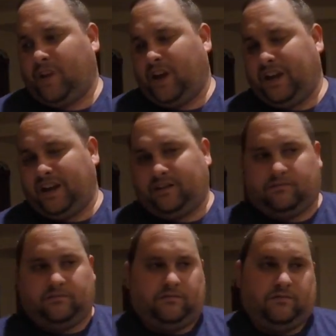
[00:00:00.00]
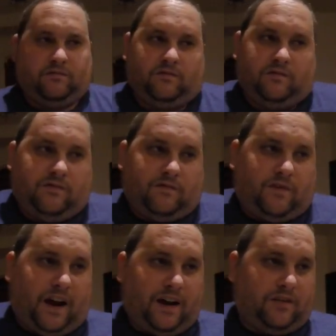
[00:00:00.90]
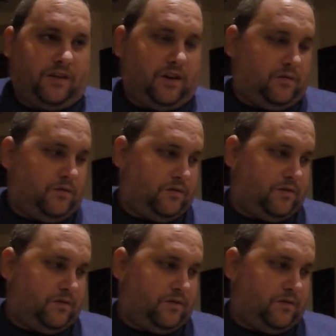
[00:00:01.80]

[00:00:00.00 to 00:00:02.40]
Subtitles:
Again, I don't know.